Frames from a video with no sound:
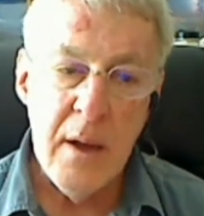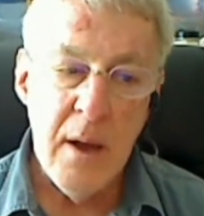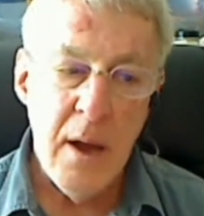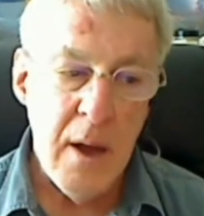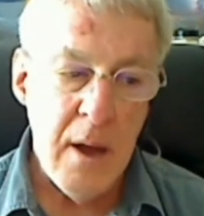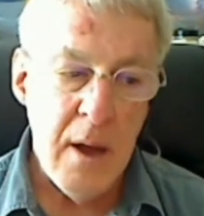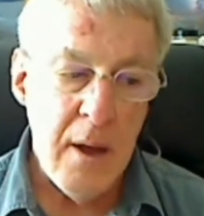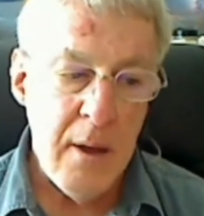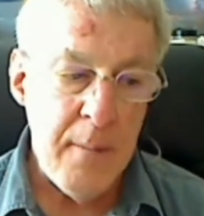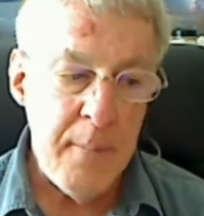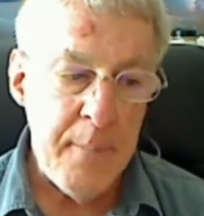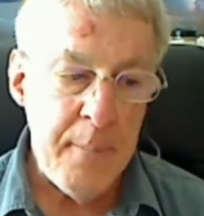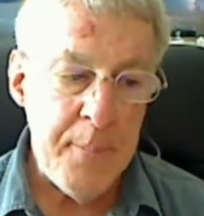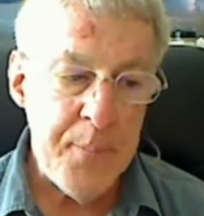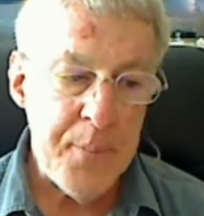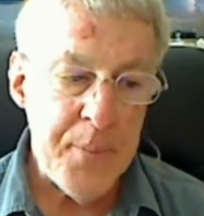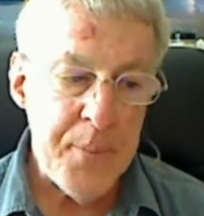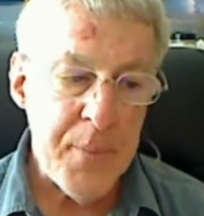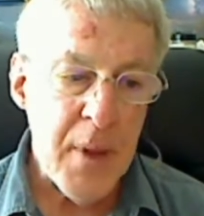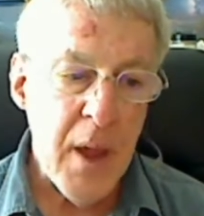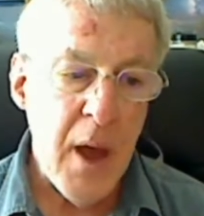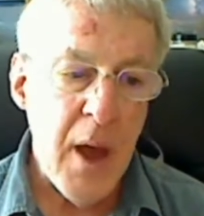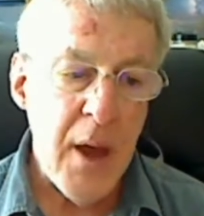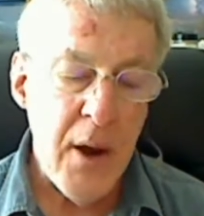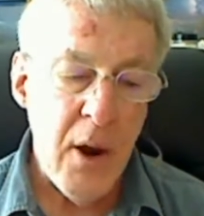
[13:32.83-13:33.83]

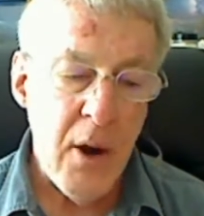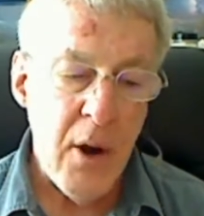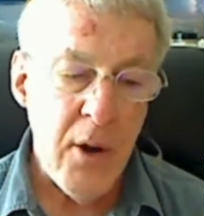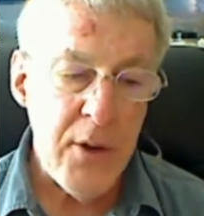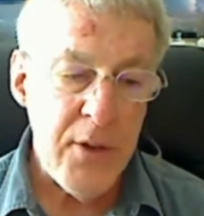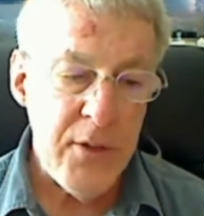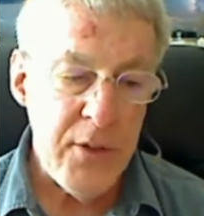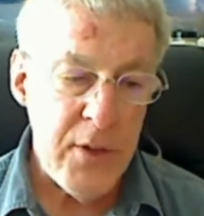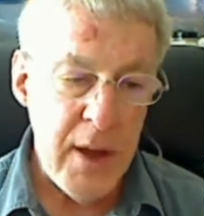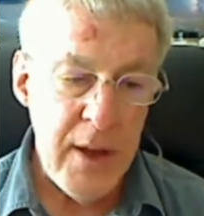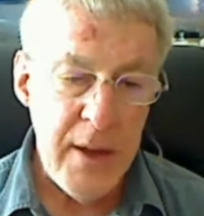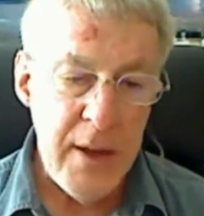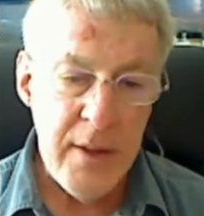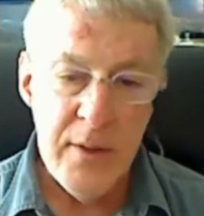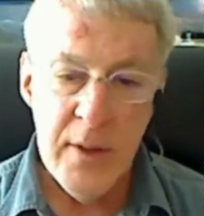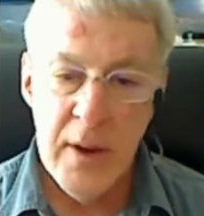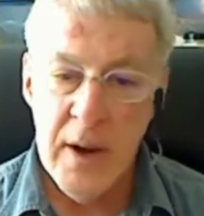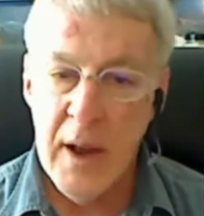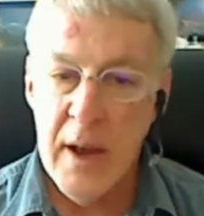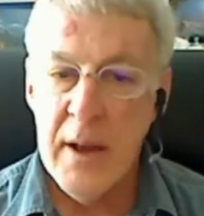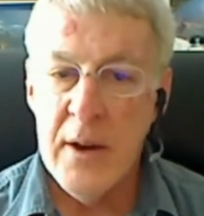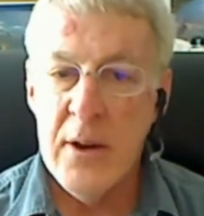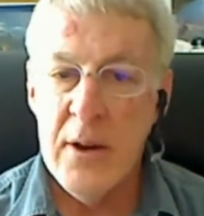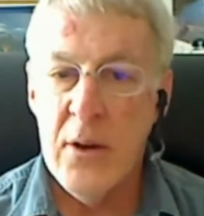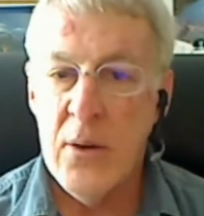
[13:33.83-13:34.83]
on our site
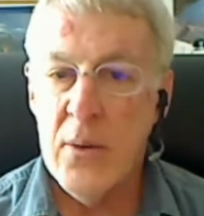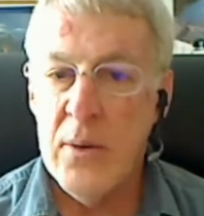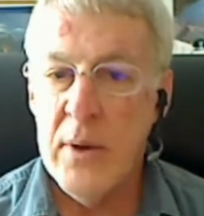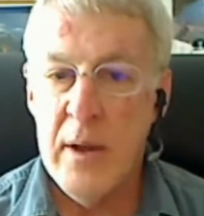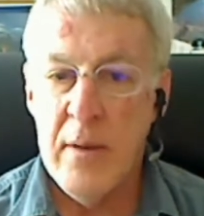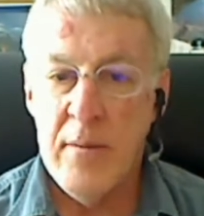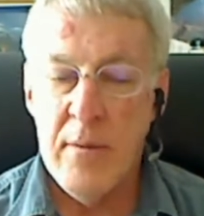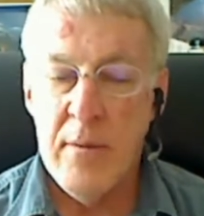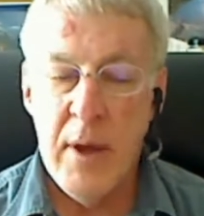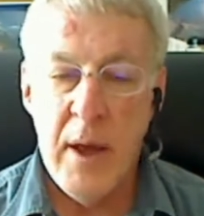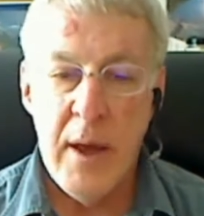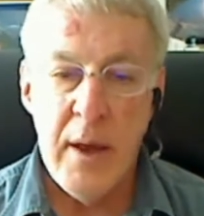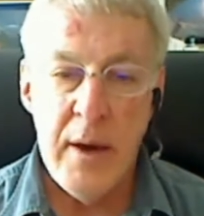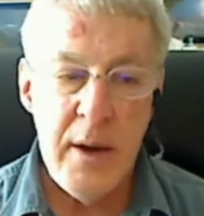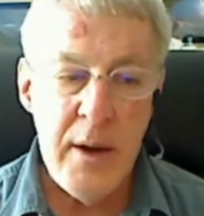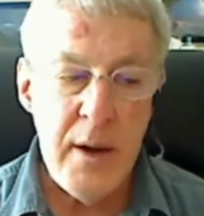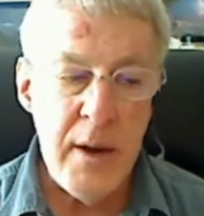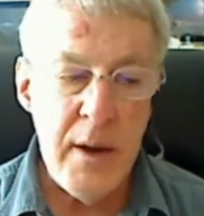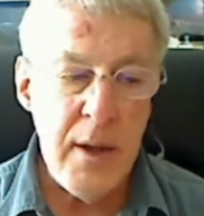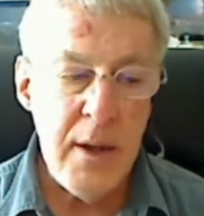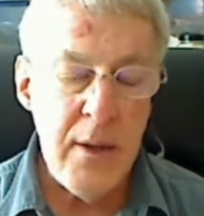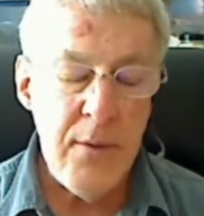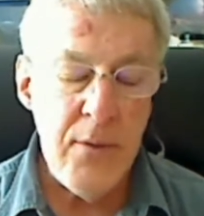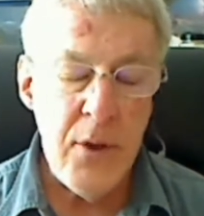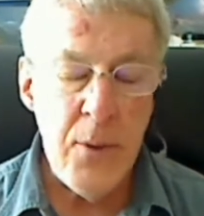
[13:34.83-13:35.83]
that I don't have handy
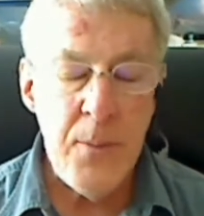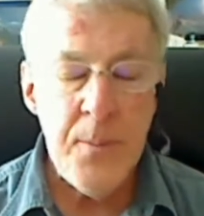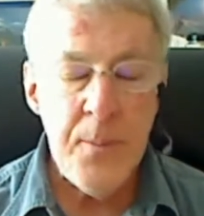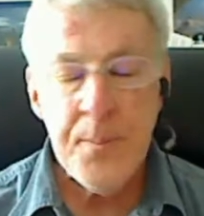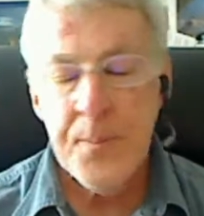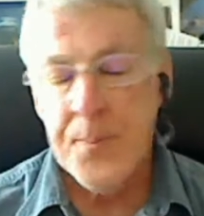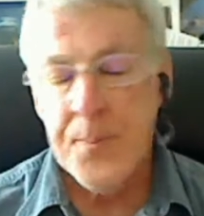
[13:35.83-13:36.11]
to give you.